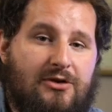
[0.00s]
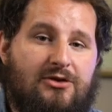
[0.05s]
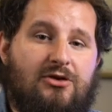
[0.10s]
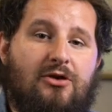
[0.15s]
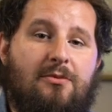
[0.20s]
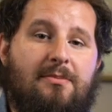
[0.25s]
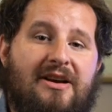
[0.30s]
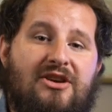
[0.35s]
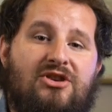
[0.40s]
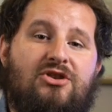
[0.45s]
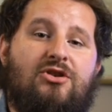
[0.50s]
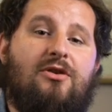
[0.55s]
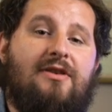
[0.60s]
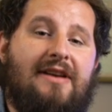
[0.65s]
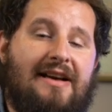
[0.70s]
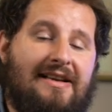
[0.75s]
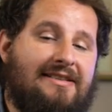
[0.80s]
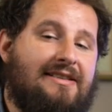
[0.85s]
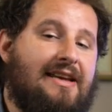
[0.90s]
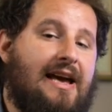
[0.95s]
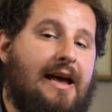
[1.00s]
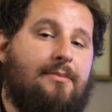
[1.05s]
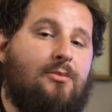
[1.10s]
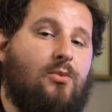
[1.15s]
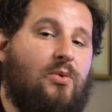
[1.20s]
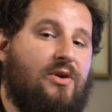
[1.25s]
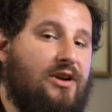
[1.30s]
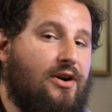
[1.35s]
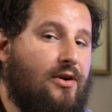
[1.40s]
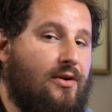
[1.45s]
So make sure next
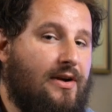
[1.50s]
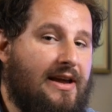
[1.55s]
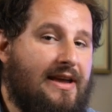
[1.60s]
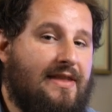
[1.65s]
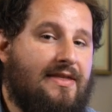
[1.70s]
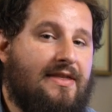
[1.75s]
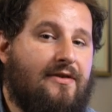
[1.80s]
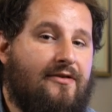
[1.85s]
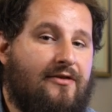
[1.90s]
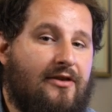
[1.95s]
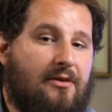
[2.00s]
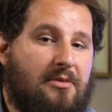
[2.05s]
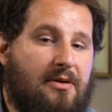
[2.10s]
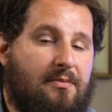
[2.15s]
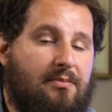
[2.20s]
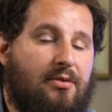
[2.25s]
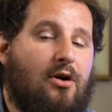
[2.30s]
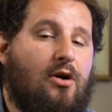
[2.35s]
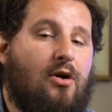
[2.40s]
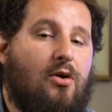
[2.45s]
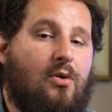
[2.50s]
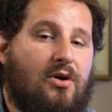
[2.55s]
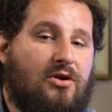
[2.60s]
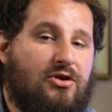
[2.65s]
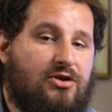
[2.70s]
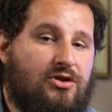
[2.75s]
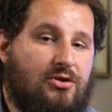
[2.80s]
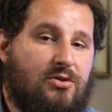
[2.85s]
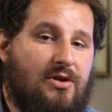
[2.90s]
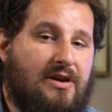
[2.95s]
time when you're in the Filmic
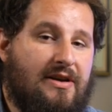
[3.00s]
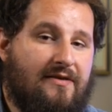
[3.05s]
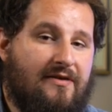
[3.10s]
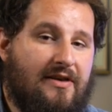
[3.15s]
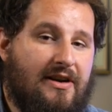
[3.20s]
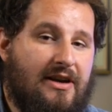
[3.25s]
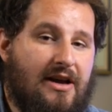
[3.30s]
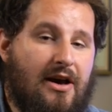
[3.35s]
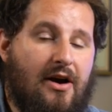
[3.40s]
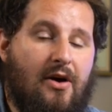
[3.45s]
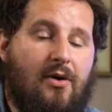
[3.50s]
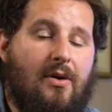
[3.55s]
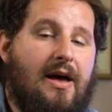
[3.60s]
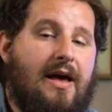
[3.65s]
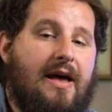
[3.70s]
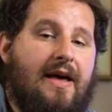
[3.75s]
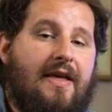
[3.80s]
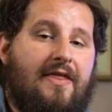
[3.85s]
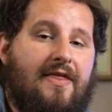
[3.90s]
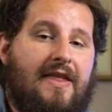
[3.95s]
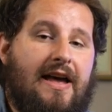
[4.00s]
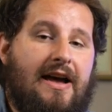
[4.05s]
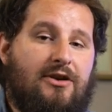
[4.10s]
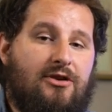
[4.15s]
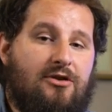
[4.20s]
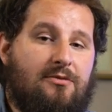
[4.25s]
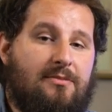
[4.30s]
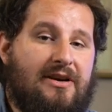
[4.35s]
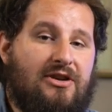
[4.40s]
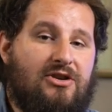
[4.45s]
Pro shooting video
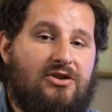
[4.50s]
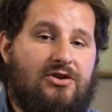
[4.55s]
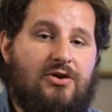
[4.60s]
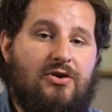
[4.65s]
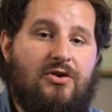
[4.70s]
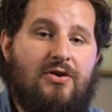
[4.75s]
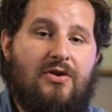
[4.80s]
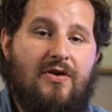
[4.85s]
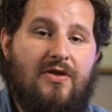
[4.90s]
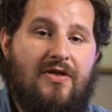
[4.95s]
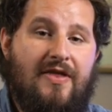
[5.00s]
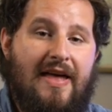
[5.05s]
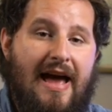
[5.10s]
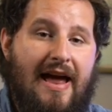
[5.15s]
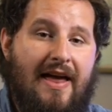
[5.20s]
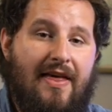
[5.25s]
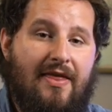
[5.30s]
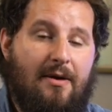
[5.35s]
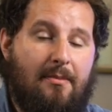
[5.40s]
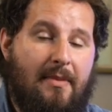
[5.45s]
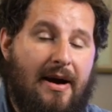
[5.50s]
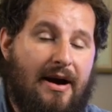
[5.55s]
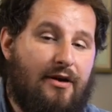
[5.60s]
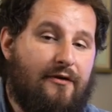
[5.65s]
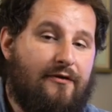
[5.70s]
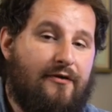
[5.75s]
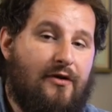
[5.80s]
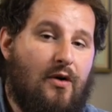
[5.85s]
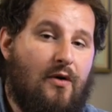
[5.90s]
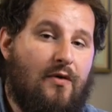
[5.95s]
that you make sure that the
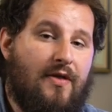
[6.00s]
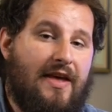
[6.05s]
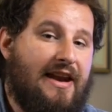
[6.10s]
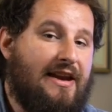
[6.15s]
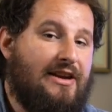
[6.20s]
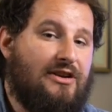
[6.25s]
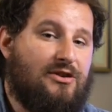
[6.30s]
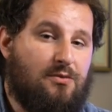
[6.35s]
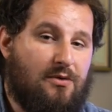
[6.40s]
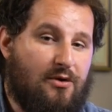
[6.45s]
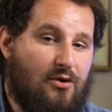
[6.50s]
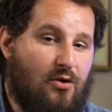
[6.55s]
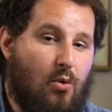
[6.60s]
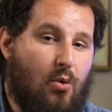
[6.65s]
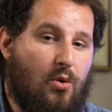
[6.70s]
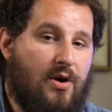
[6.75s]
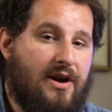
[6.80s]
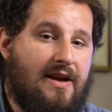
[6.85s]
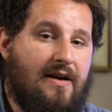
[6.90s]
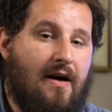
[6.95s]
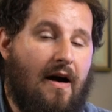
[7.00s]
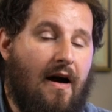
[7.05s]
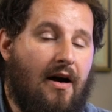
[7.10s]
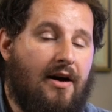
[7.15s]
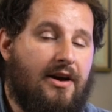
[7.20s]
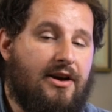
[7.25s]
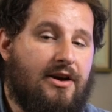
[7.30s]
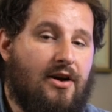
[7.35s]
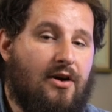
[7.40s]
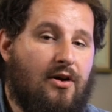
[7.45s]
microphone that is recording
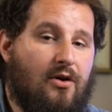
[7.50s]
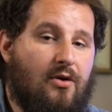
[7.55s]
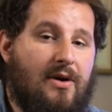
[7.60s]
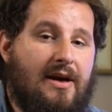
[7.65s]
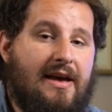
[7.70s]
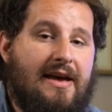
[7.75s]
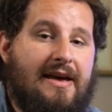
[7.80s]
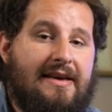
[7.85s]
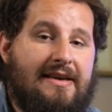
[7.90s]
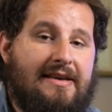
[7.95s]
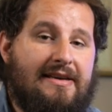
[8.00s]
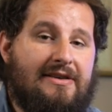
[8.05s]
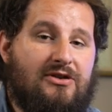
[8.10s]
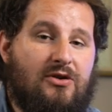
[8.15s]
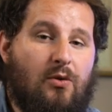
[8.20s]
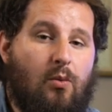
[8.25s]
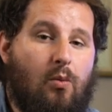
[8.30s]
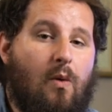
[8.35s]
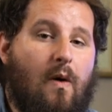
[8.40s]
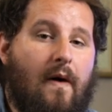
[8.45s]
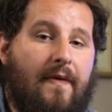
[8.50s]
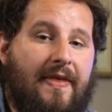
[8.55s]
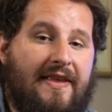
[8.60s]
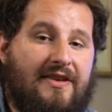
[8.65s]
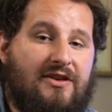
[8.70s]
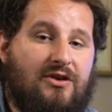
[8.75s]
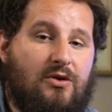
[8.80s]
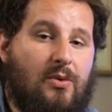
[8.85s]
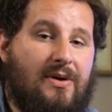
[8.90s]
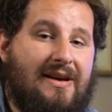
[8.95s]
audio is the one
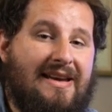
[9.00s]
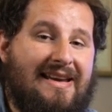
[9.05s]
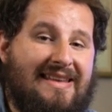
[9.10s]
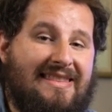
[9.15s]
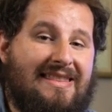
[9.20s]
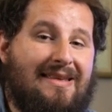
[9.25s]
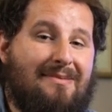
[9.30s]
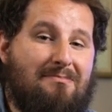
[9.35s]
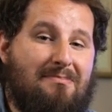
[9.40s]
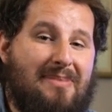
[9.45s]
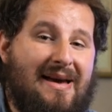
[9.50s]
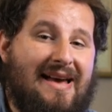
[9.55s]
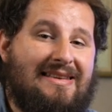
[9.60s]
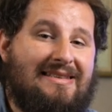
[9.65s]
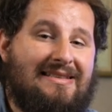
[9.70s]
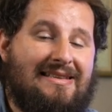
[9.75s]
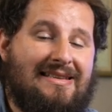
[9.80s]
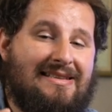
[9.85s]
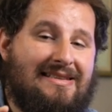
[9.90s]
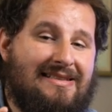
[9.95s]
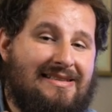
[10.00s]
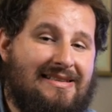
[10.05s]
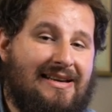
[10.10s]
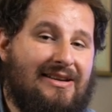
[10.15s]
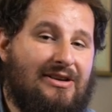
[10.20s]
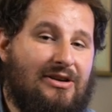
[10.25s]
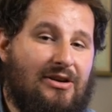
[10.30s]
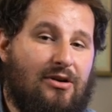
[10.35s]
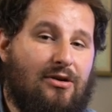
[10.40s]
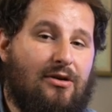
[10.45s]
that's going to get the best
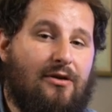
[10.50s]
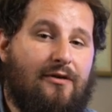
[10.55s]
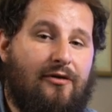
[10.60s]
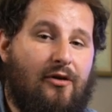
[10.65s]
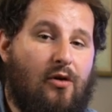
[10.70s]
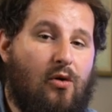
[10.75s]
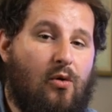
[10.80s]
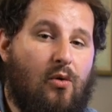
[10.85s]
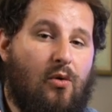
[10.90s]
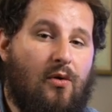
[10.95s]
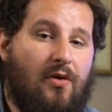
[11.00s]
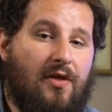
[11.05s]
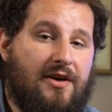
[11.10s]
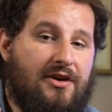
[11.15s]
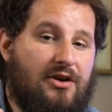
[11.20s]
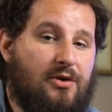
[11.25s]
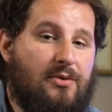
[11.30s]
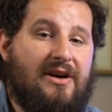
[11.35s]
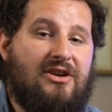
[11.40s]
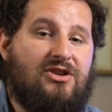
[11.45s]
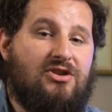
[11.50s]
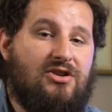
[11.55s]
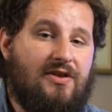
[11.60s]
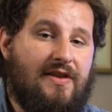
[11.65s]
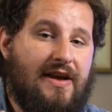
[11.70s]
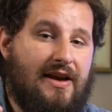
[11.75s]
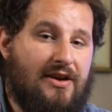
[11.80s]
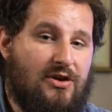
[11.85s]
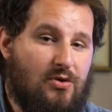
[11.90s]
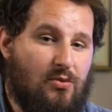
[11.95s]
signal for the
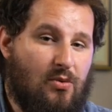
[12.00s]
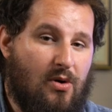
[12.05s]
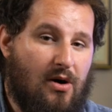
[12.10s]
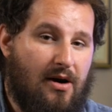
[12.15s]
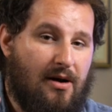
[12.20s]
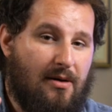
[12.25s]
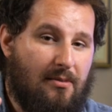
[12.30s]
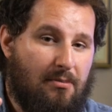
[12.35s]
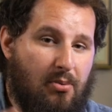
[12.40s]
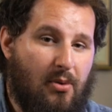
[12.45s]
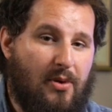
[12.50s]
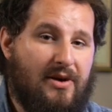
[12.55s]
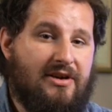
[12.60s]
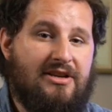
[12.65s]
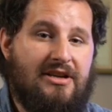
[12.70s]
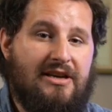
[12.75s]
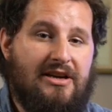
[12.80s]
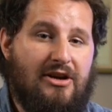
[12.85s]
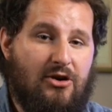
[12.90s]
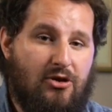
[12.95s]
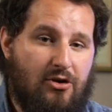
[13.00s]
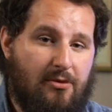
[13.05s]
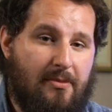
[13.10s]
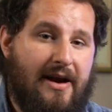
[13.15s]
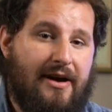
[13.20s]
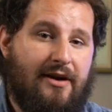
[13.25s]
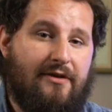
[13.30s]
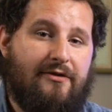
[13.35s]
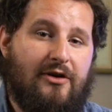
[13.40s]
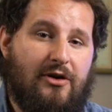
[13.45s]
direction that you are pointing your
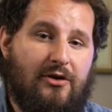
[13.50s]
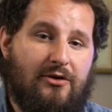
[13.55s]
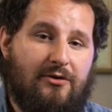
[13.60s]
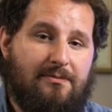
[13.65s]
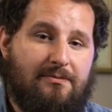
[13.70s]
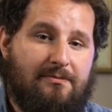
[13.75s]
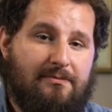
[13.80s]
microphone.